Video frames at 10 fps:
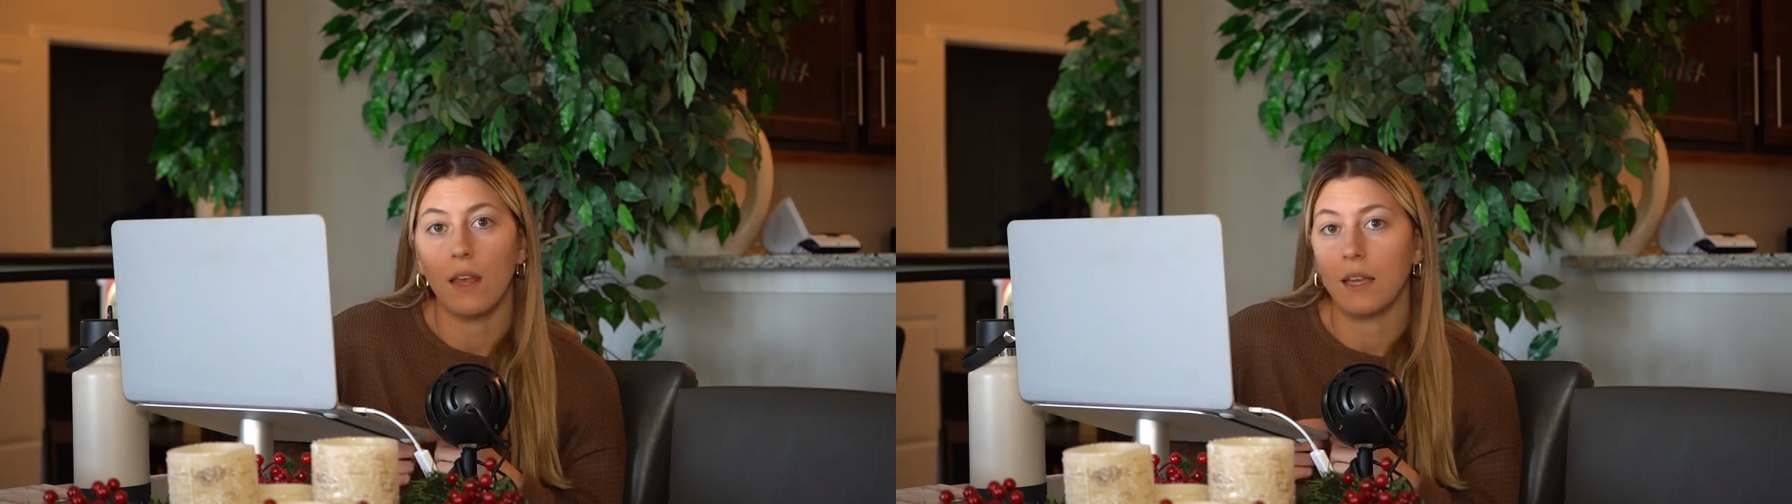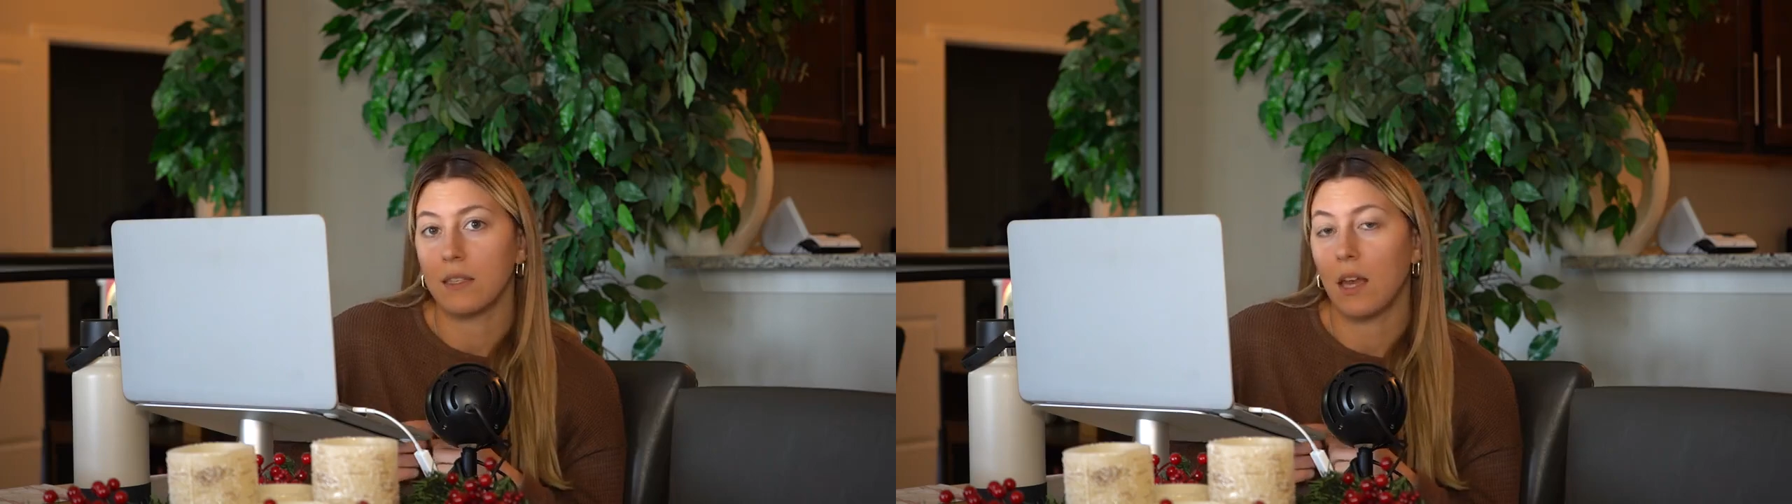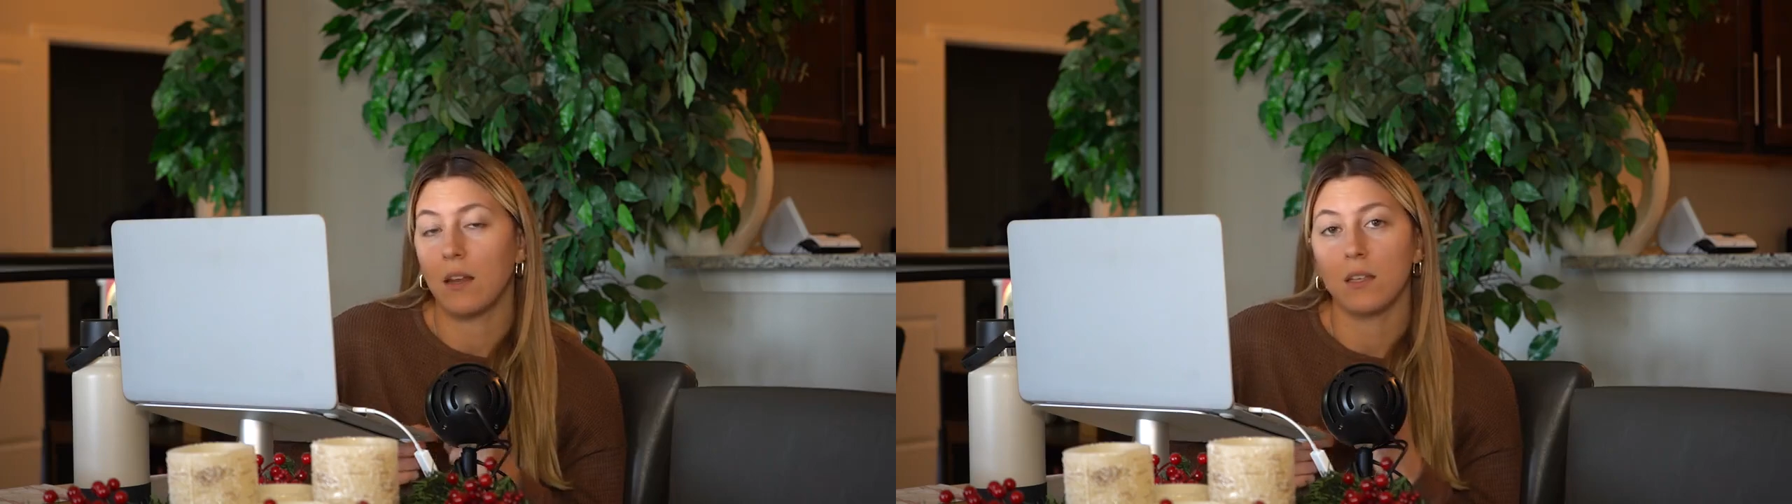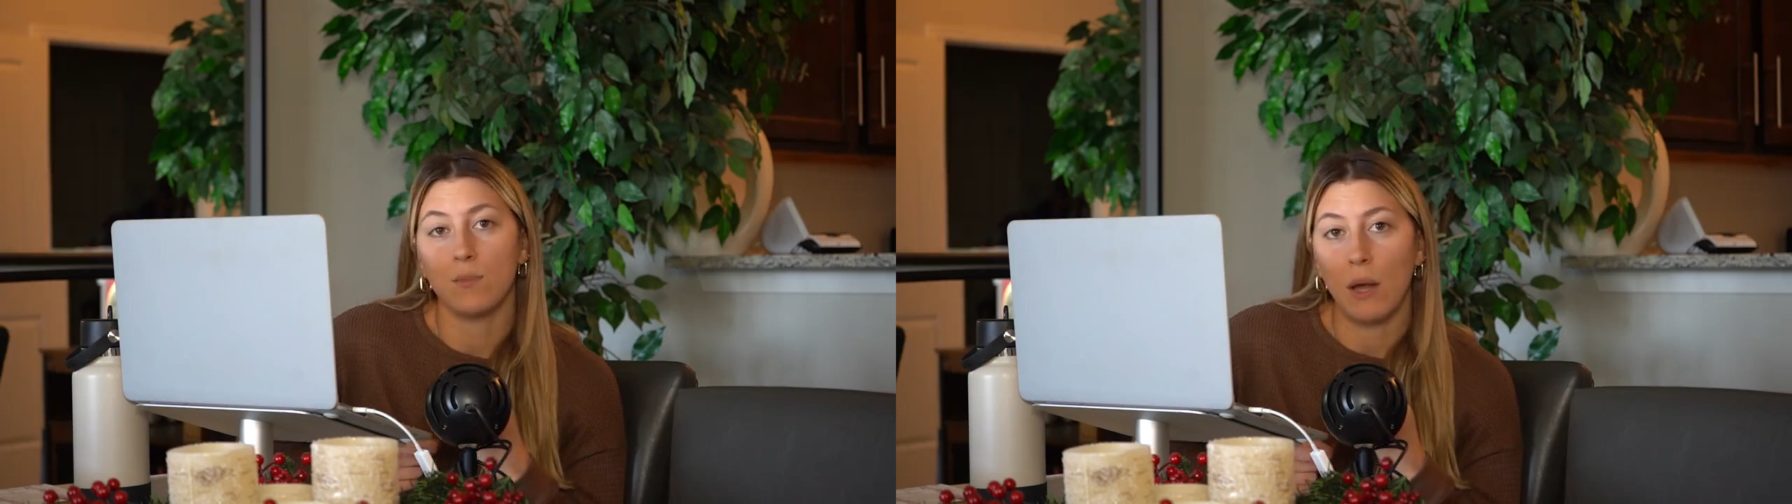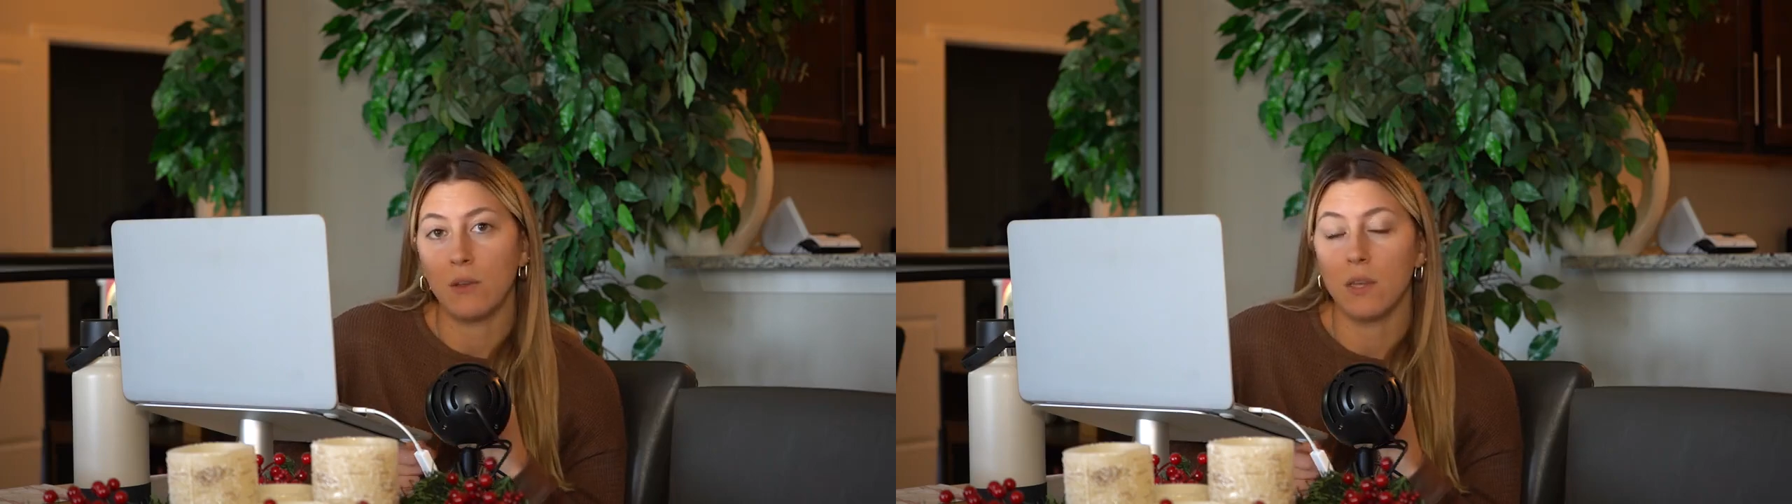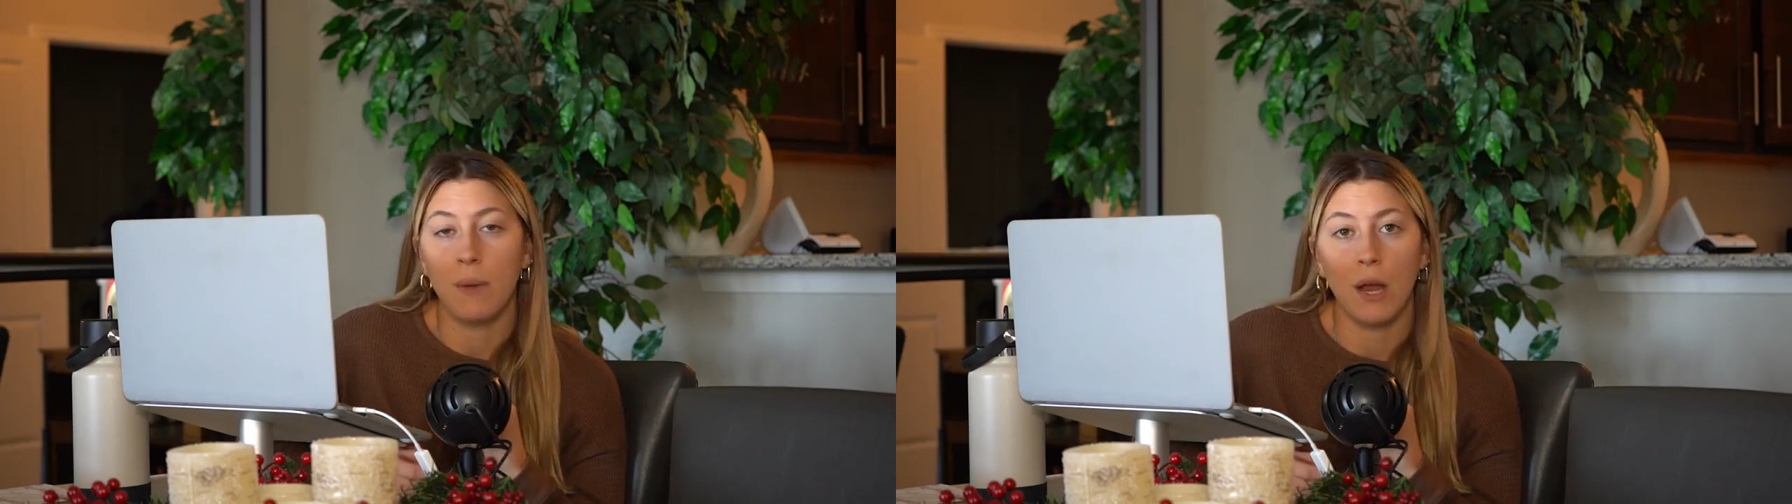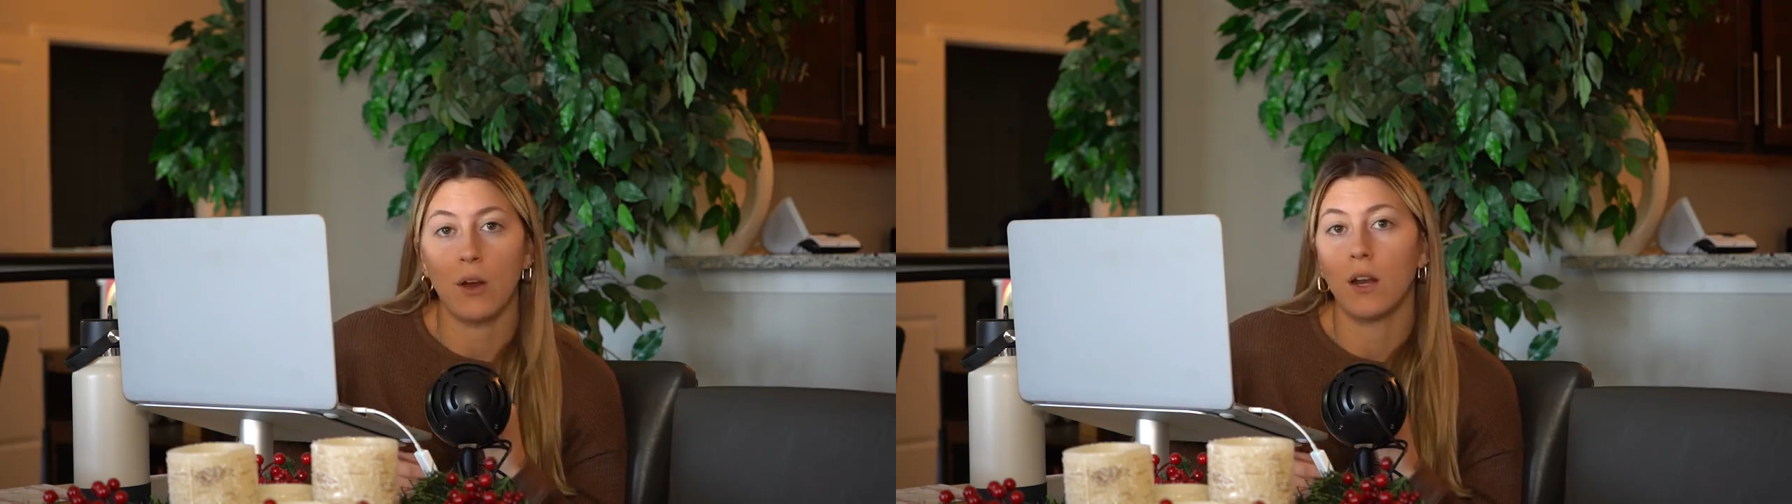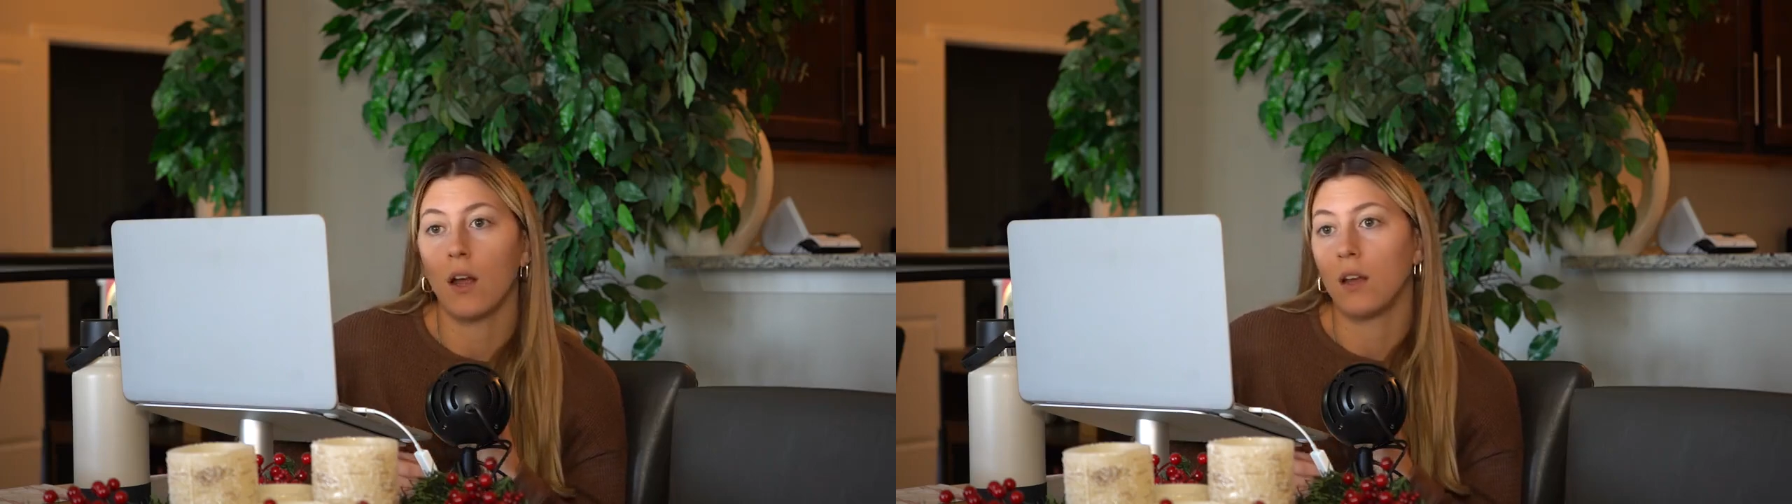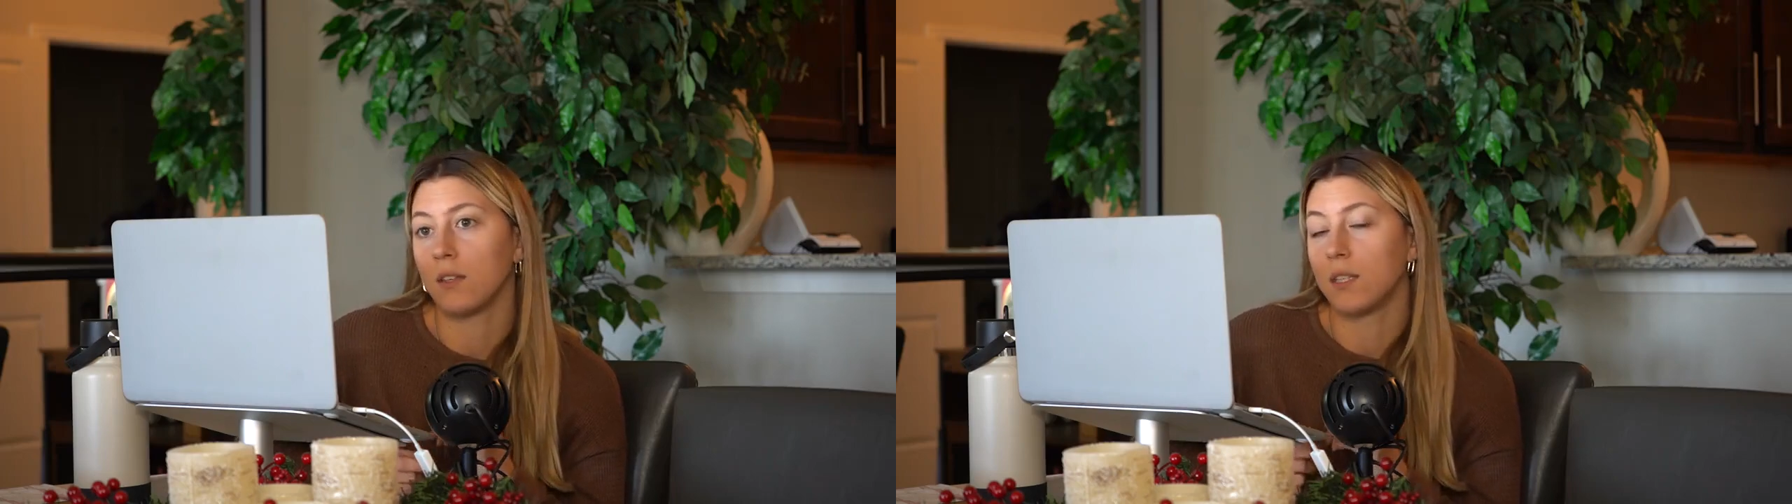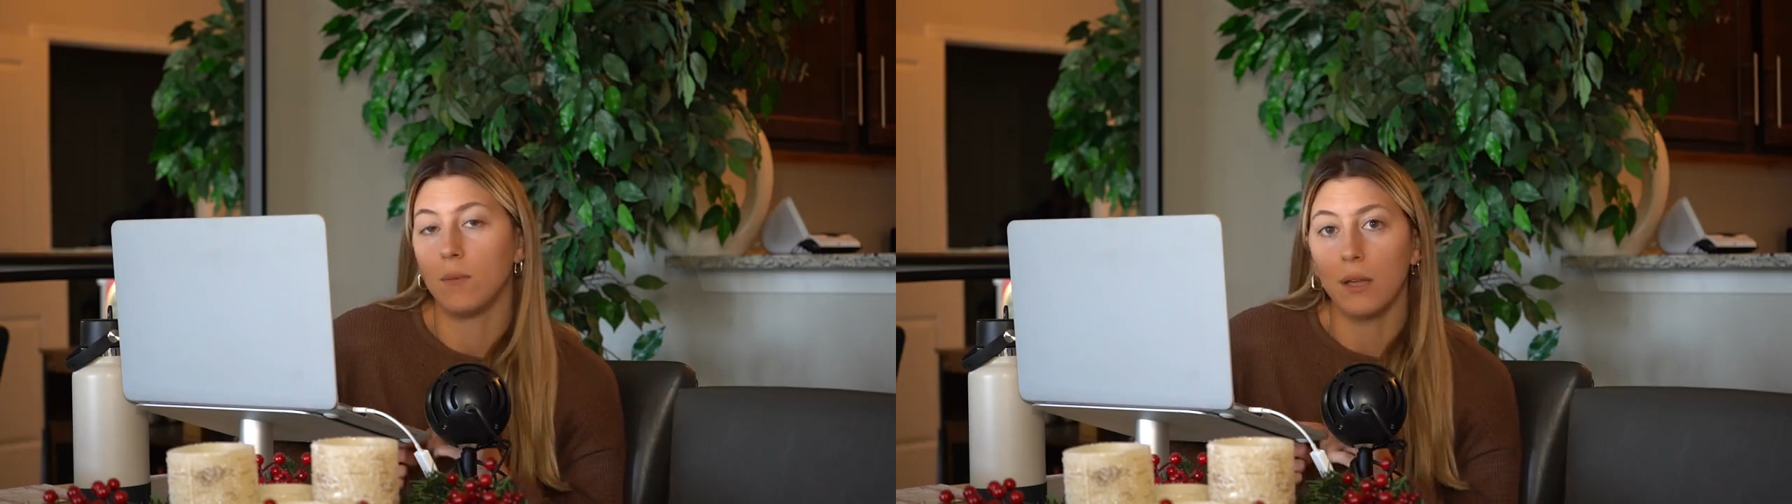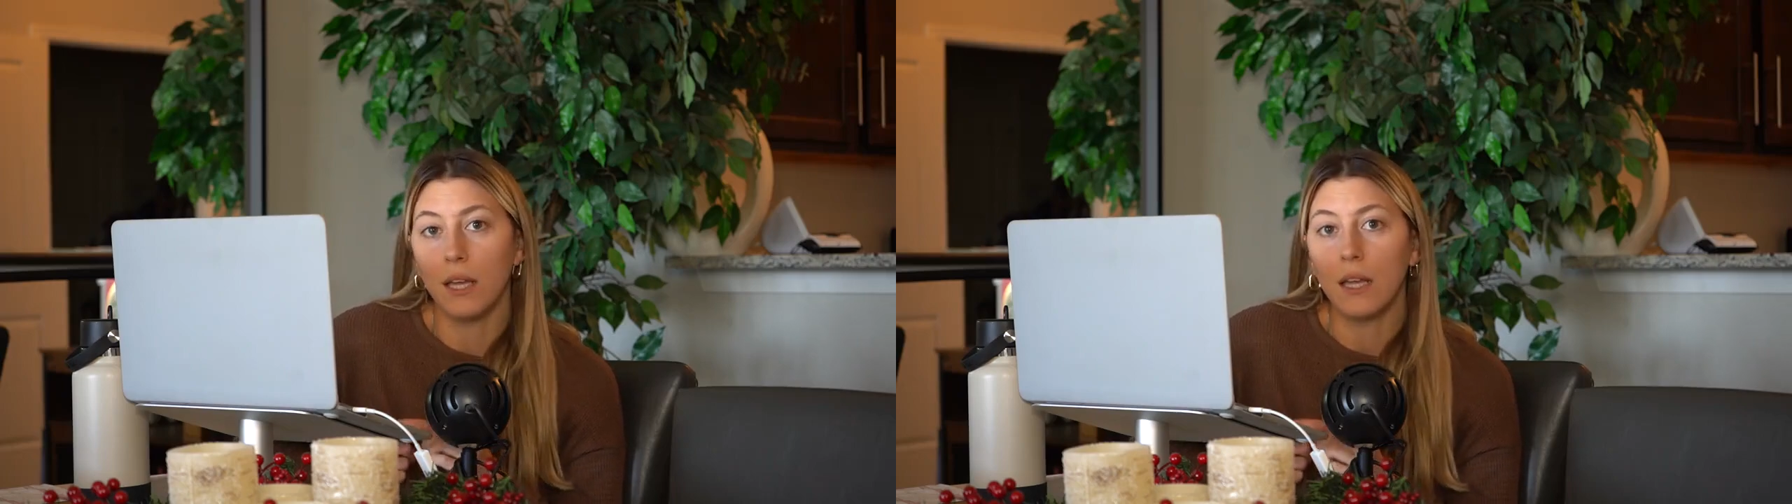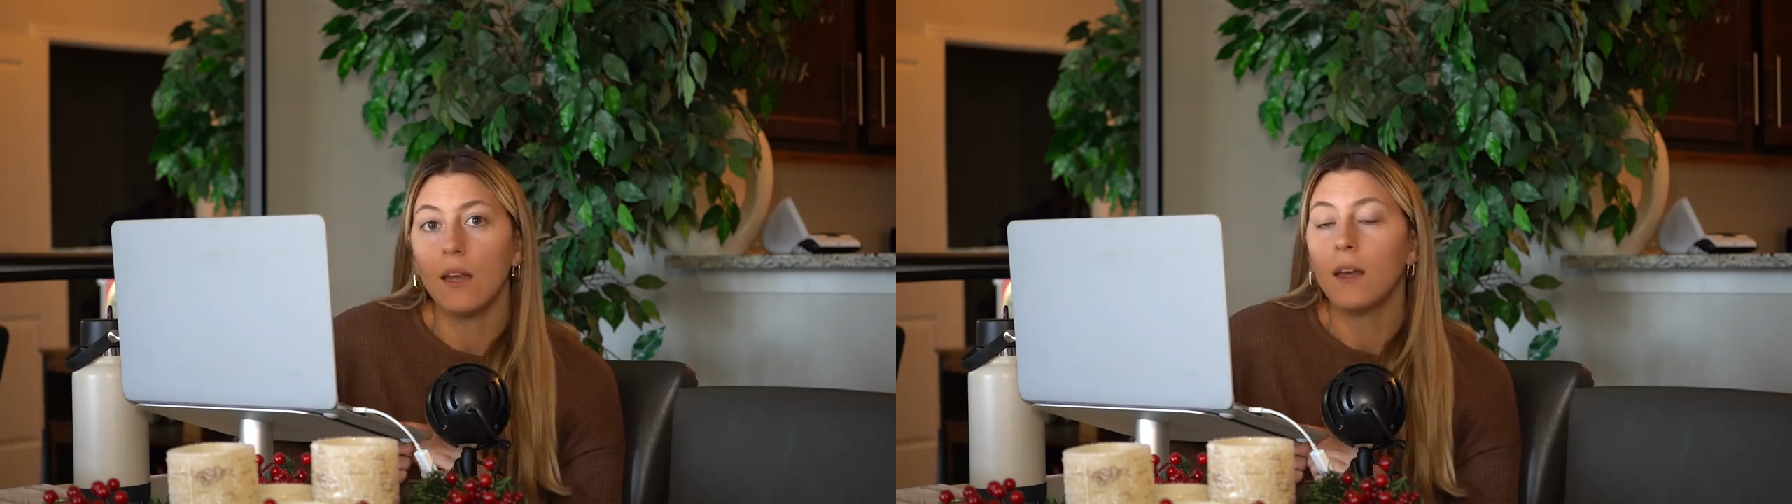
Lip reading: Like I said, a spouse, a parent, a sibling.